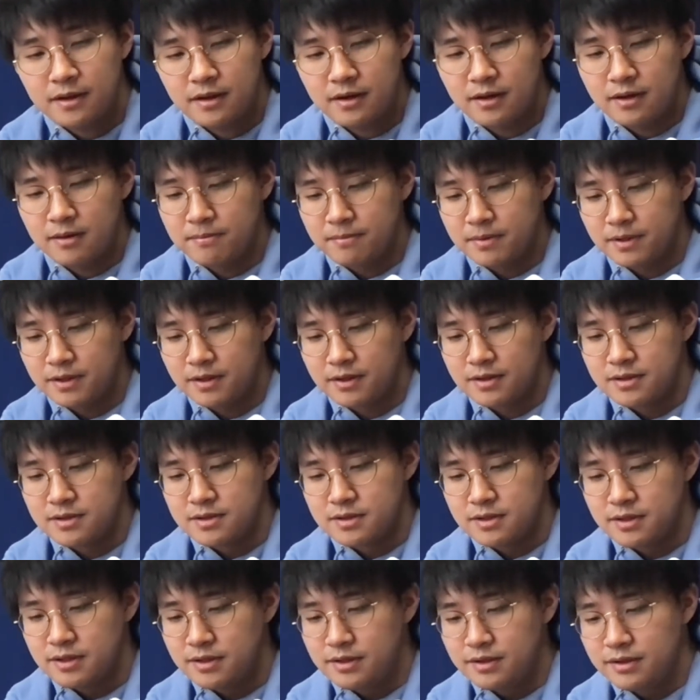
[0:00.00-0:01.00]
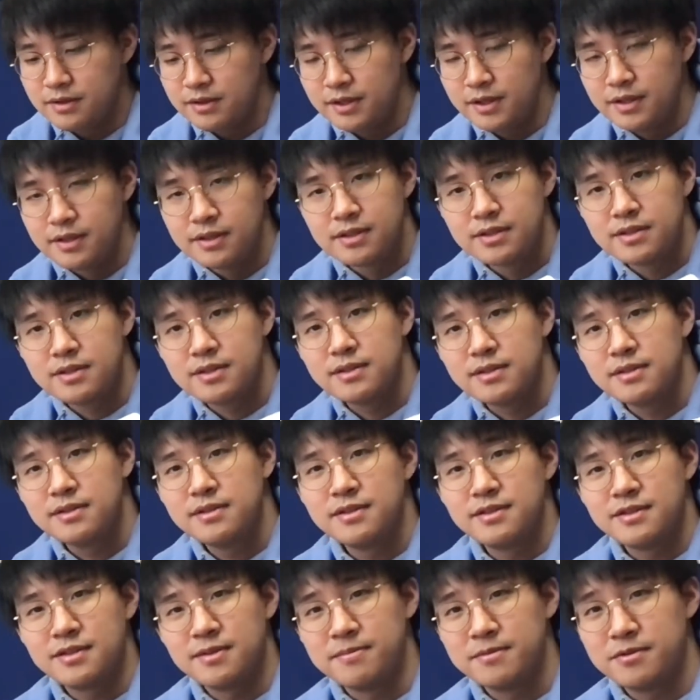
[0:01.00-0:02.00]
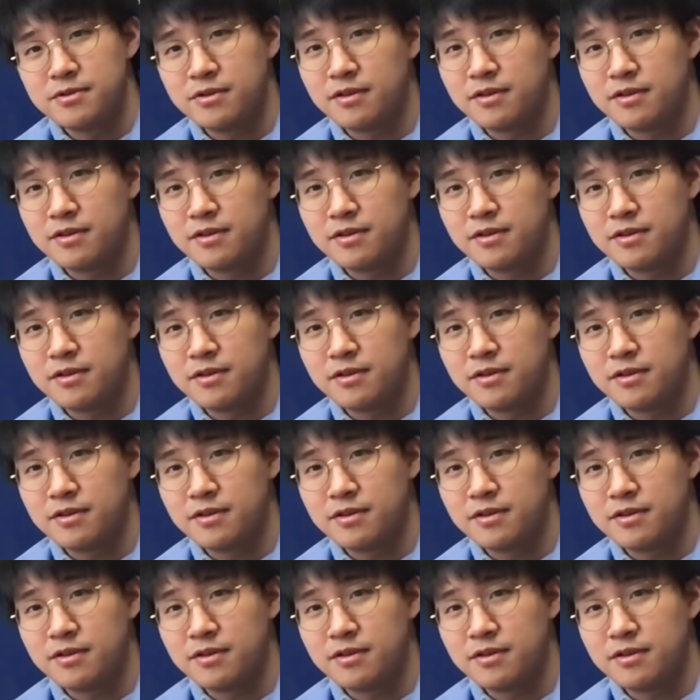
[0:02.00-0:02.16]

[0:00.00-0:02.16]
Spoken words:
because it needs some sort of